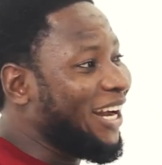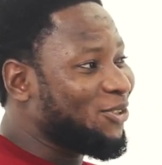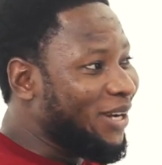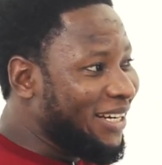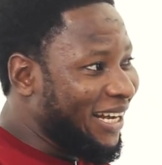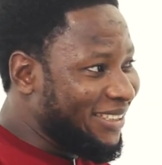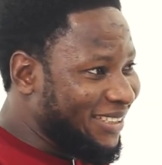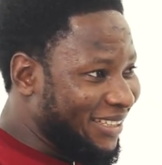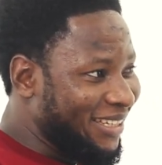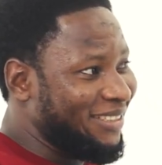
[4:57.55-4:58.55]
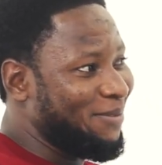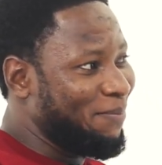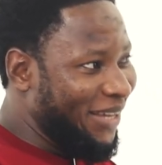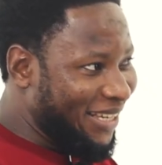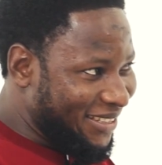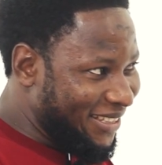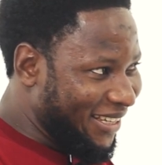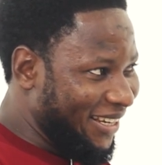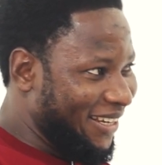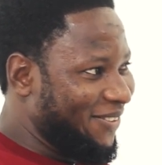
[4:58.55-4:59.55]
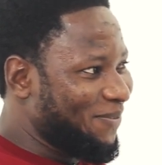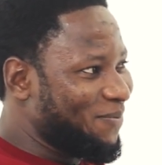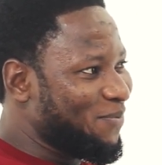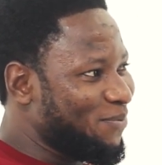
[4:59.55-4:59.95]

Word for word: actually, I started as a bass singer. Okay.